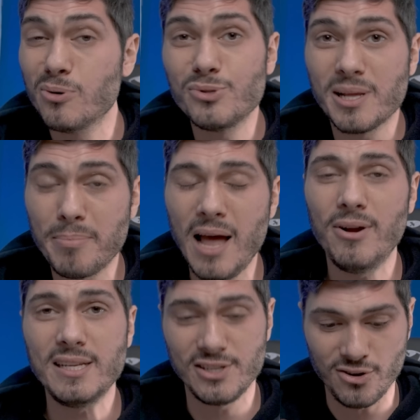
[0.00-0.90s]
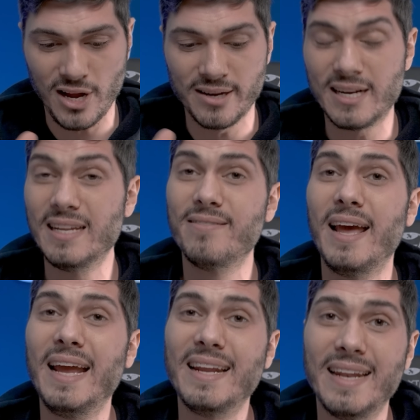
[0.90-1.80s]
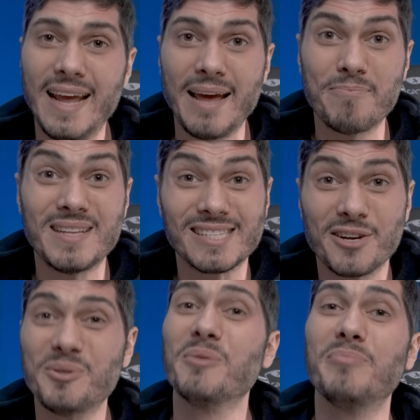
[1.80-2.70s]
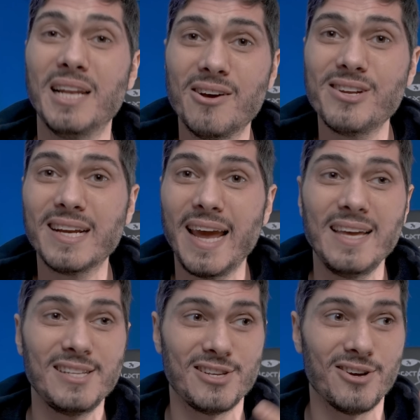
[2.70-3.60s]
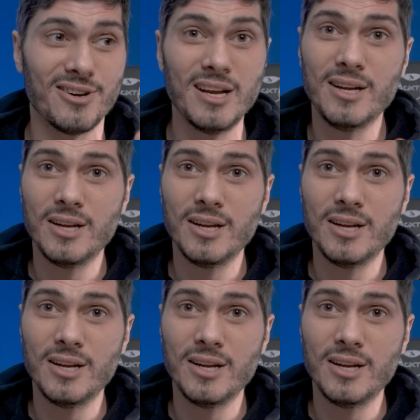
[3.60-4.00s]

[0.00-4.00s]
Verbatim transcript: post about it. So I'm going to leave it in the description below in case. So